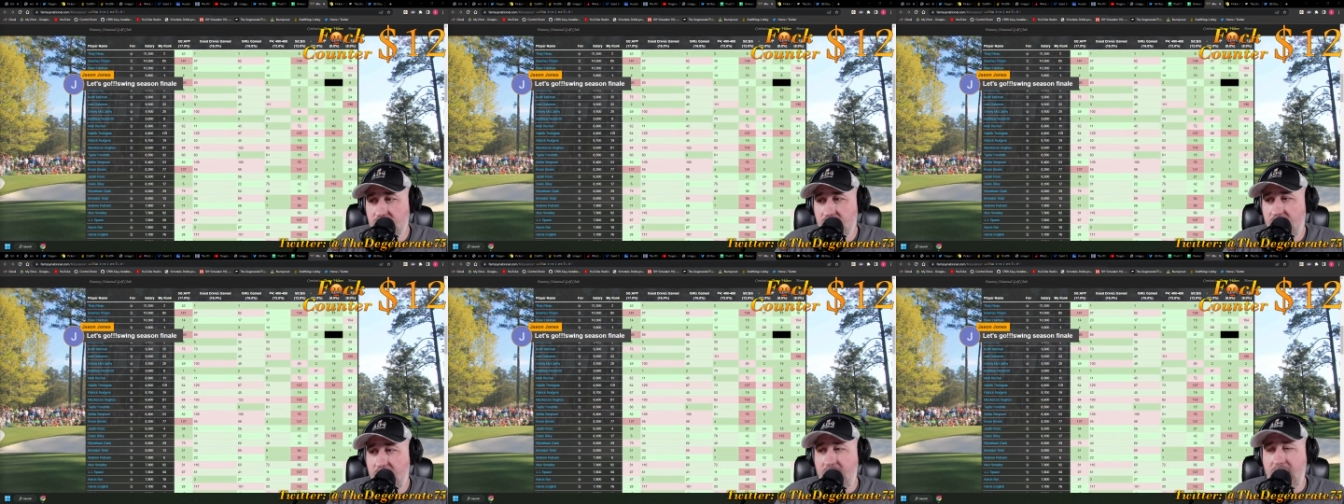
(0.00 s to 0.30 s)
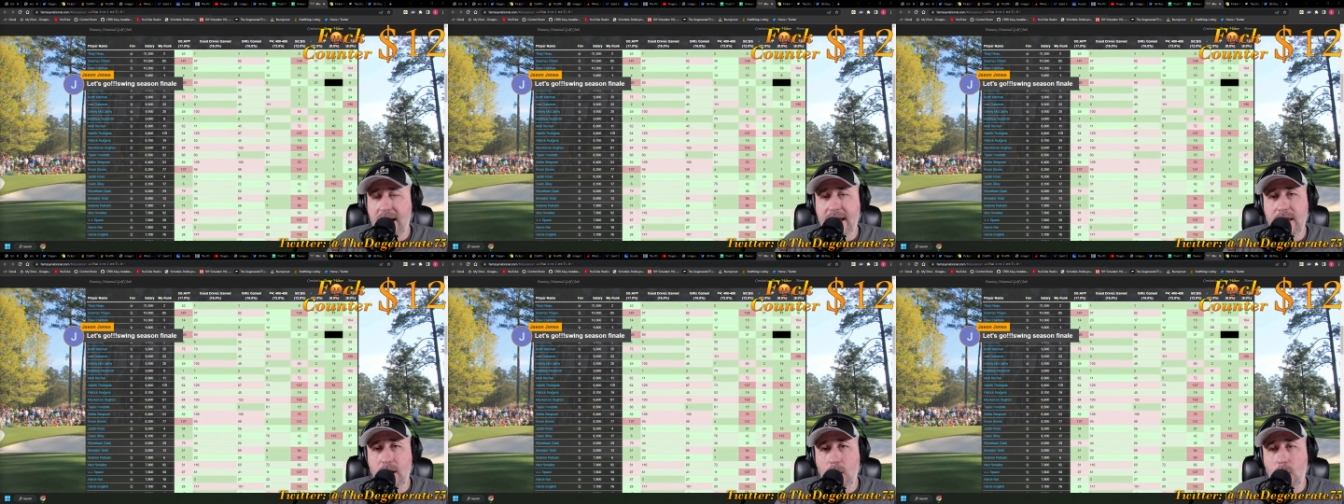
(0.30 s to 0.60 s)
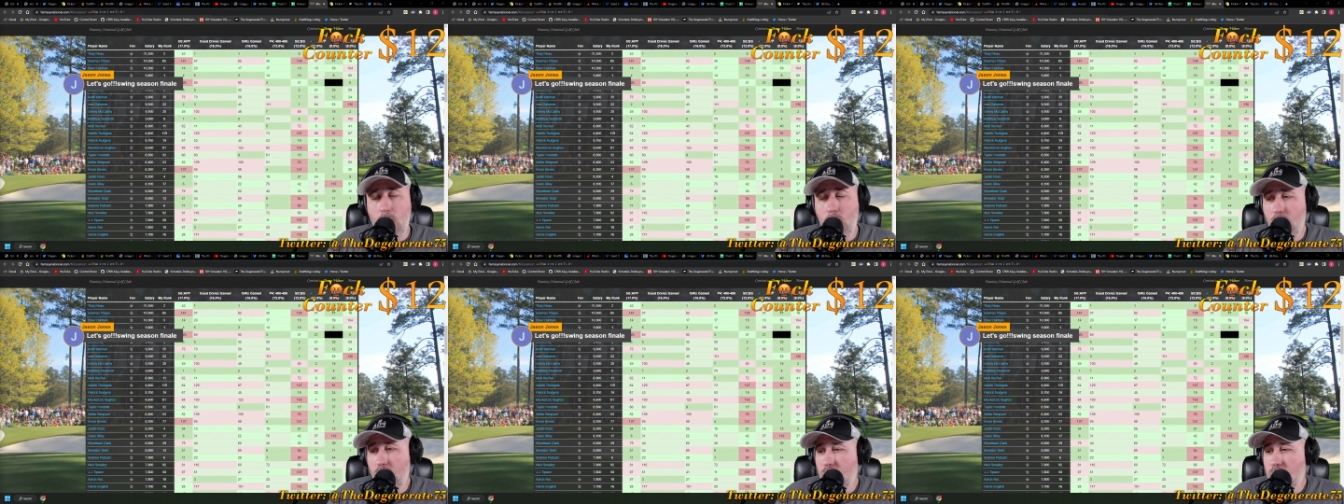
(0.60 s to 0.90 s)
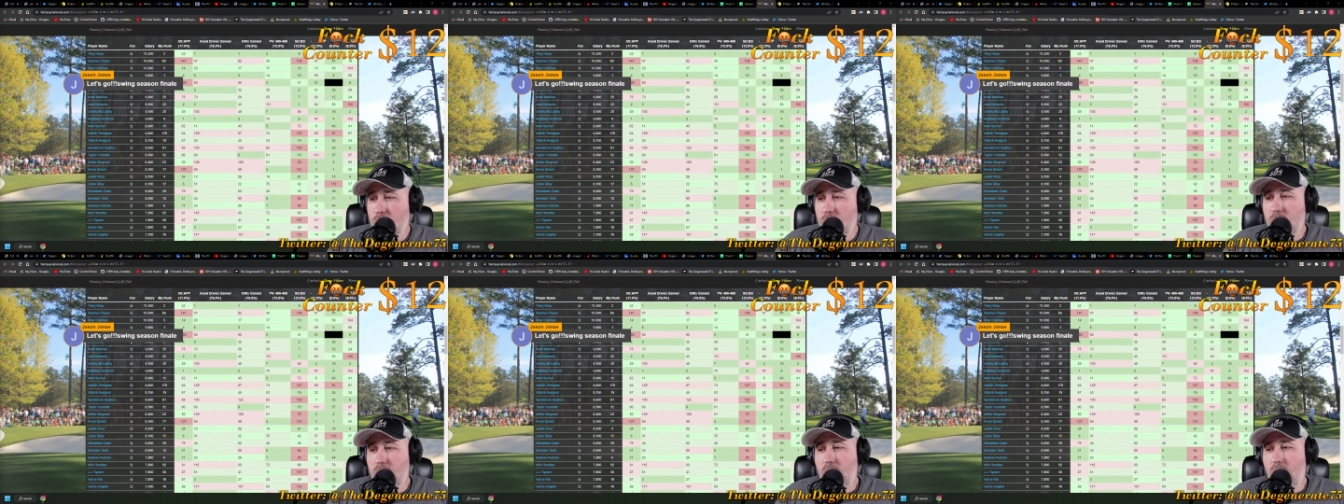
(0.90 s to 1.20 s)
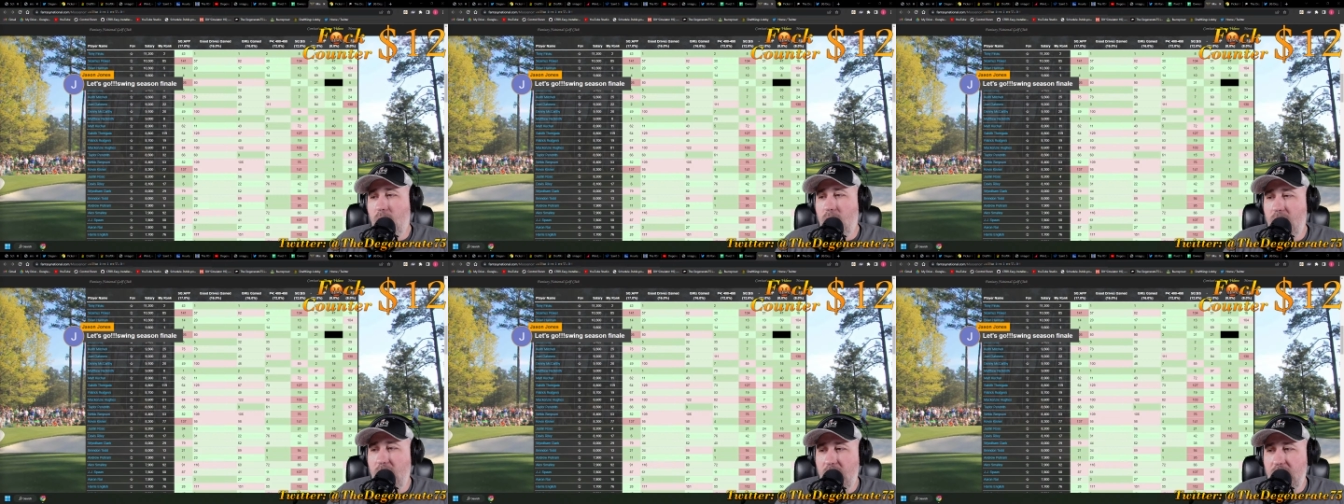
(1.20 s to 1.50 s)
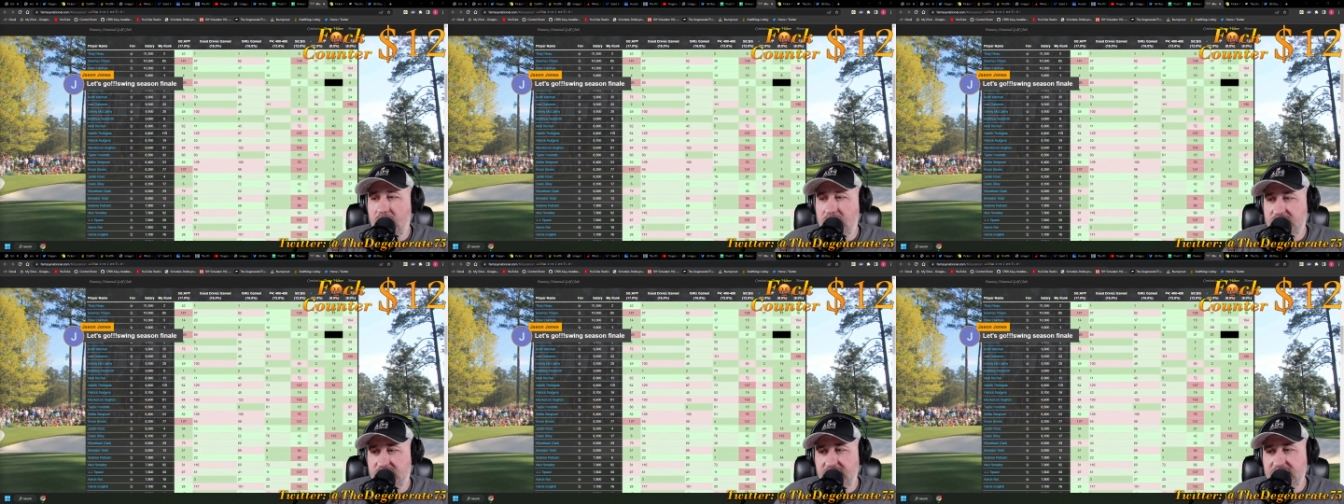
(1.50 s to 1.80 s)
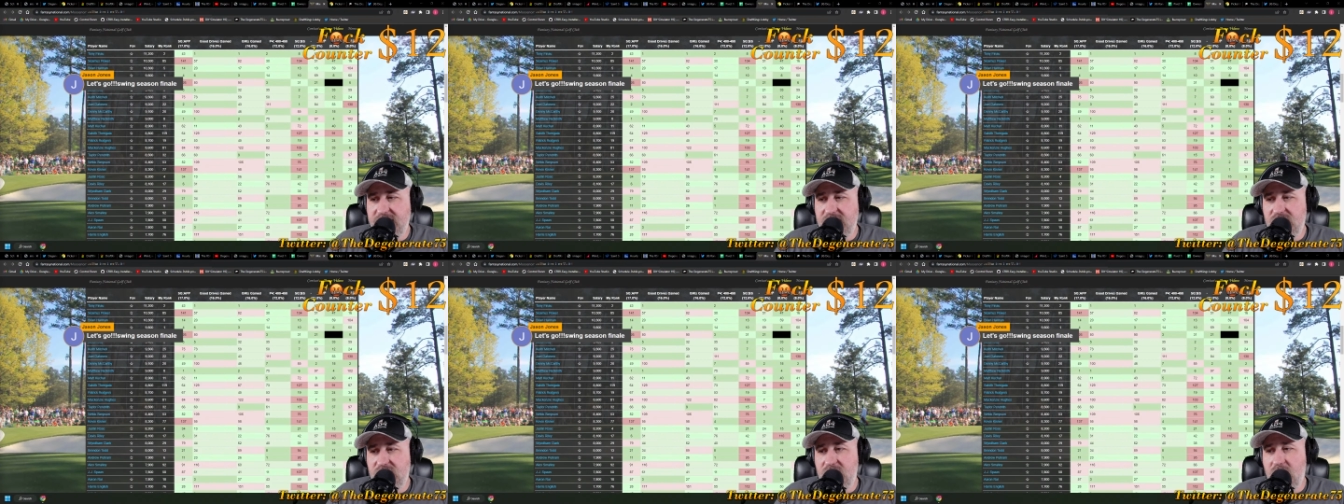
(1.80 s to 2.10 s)
IO.
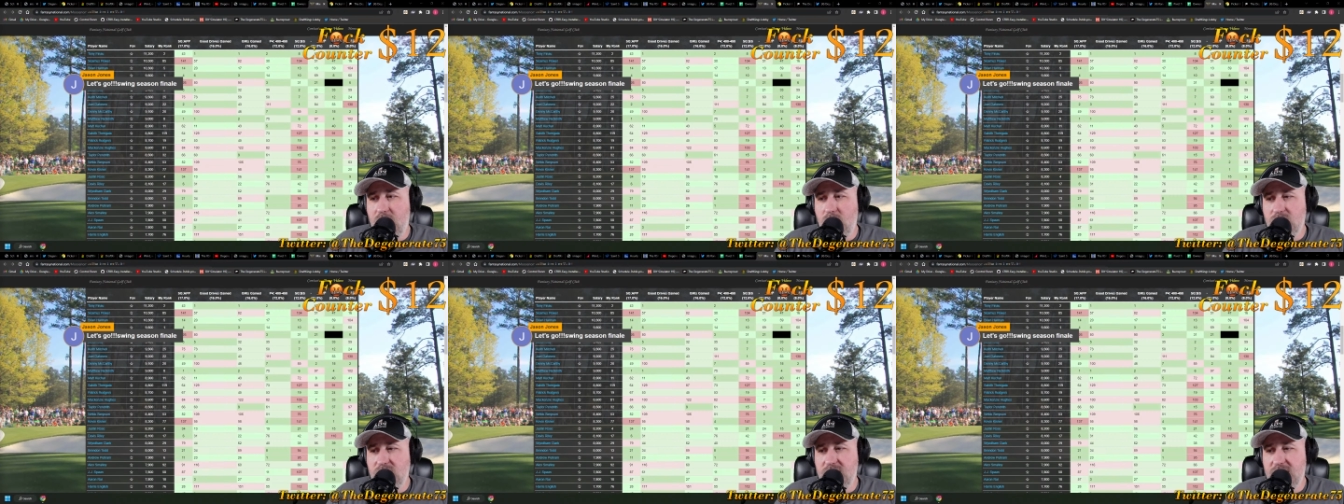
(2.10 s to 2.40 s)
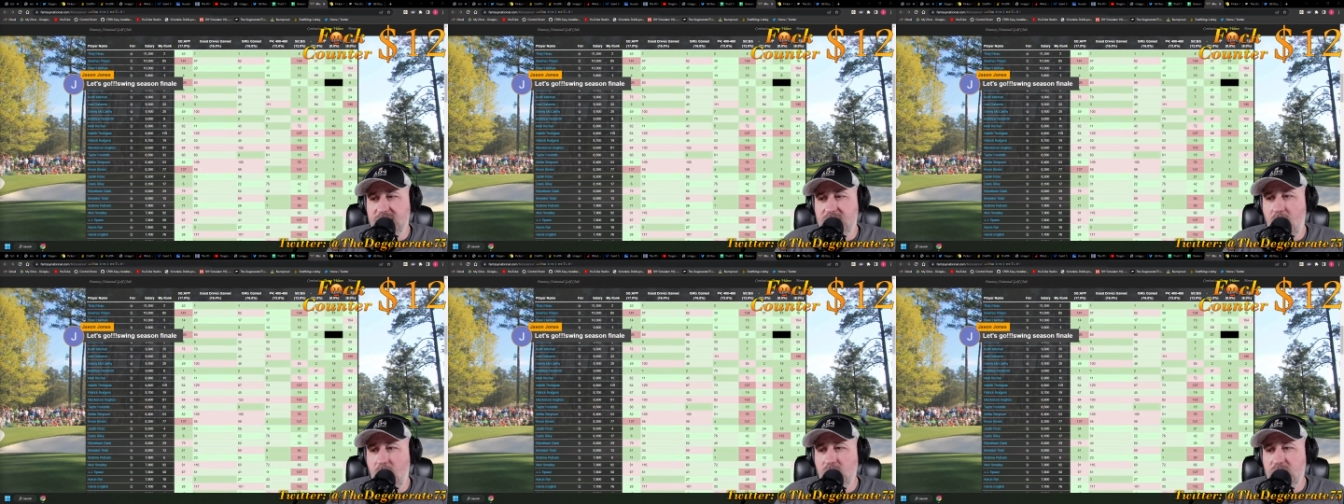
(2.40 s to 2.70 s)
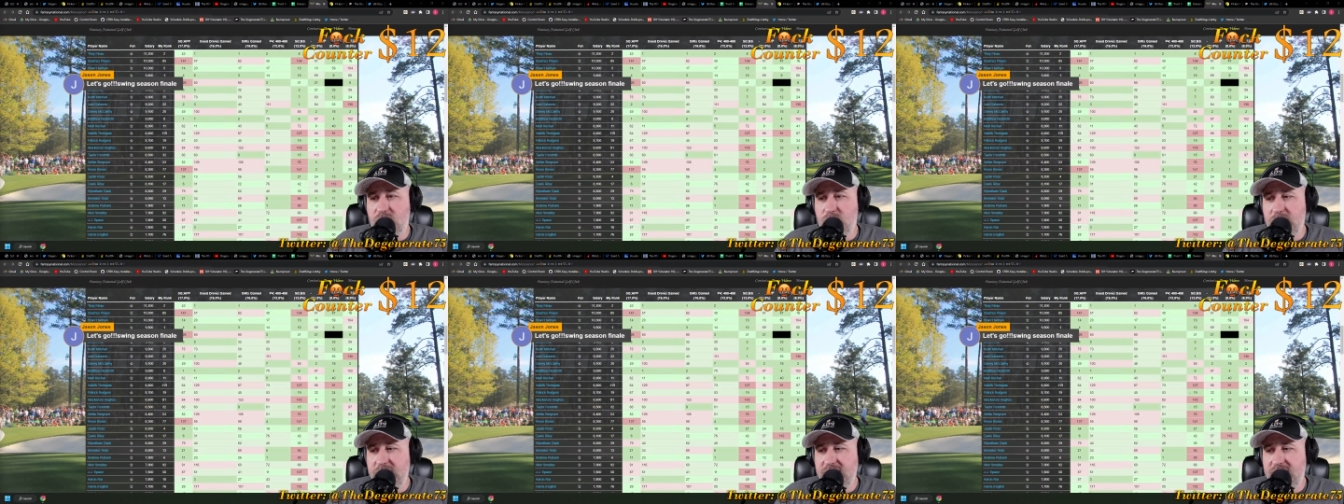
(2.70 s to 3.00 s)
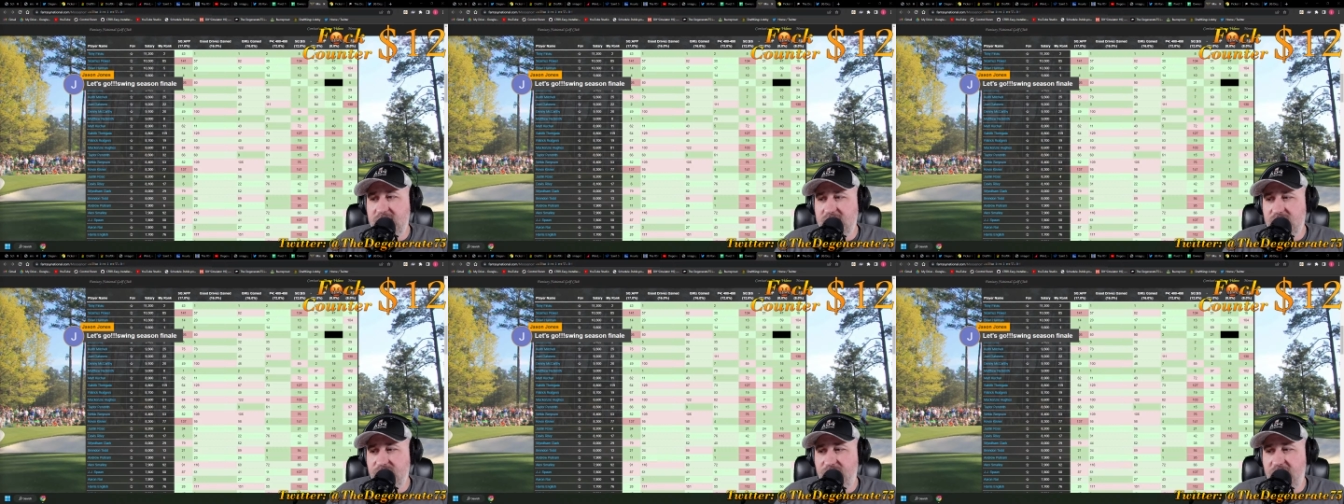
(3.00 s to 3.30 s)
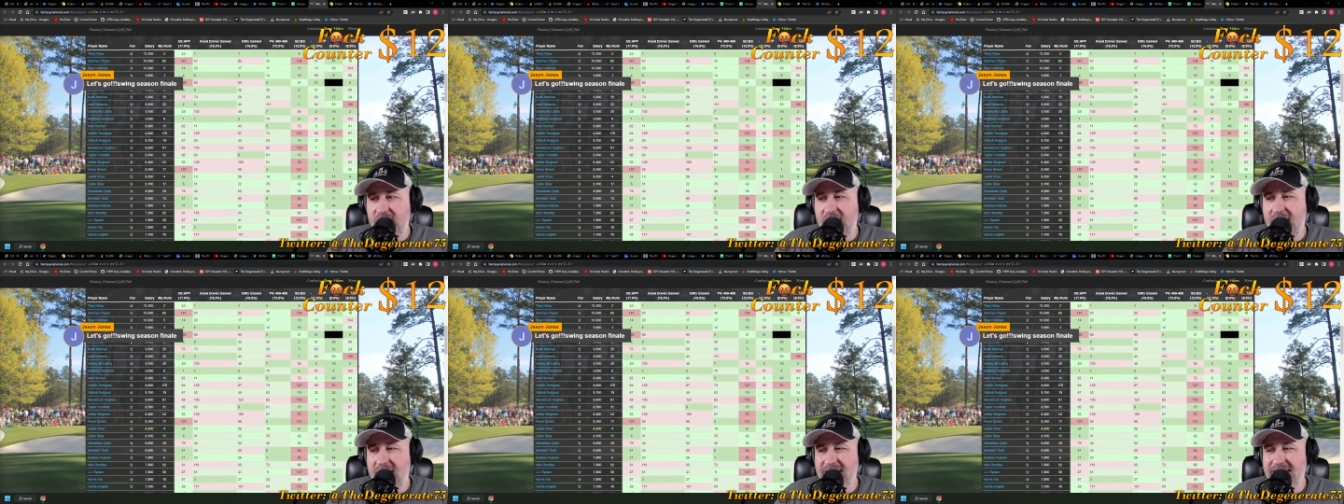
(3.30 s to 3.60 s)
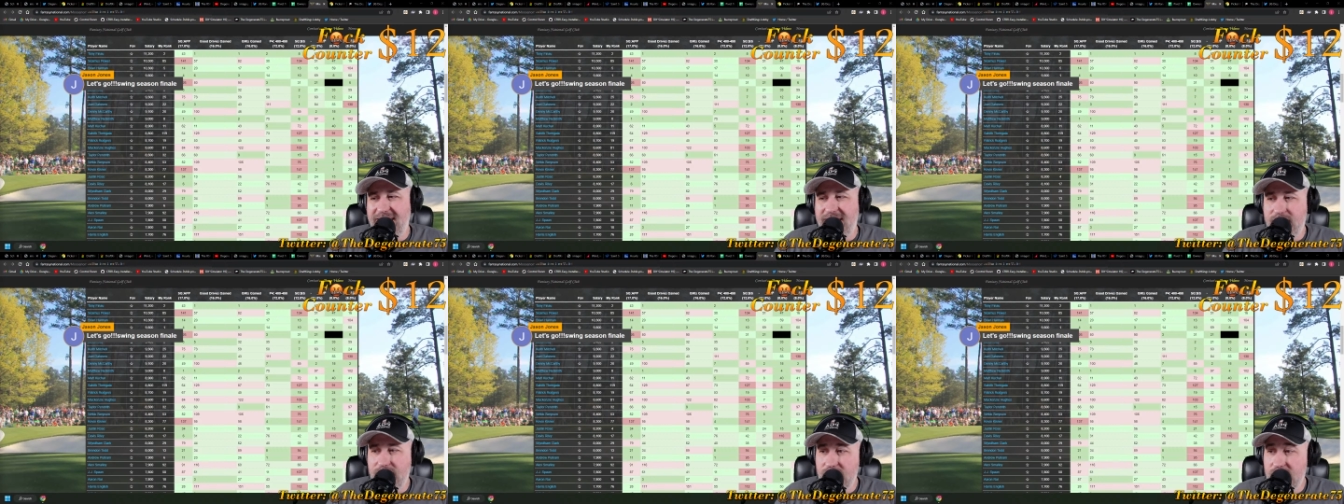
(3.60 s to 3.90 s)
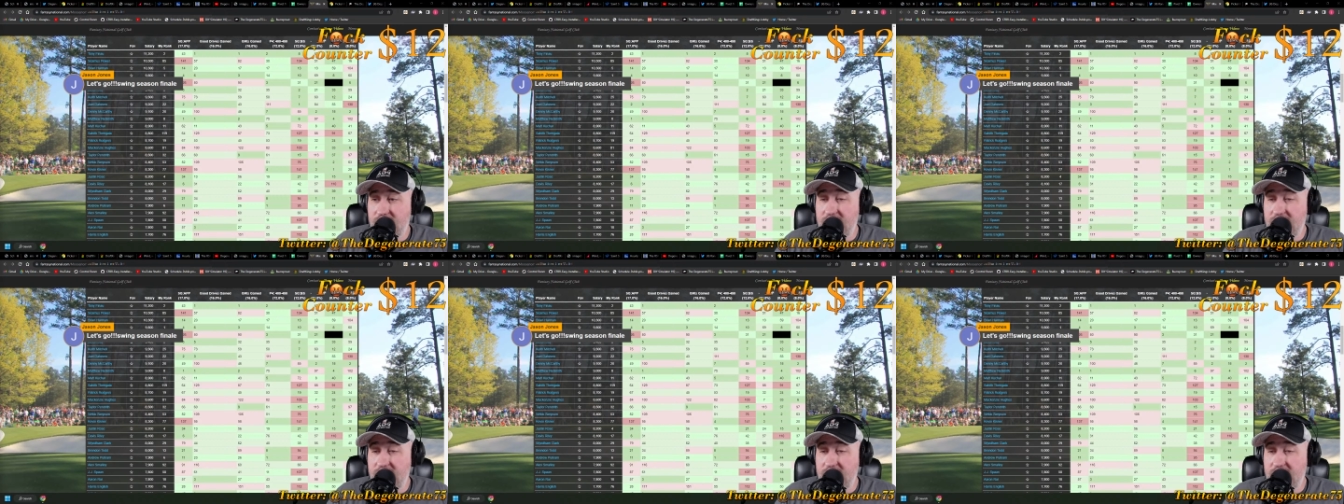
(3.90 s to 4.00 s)
Jason Jones, let's go. Swing season finale.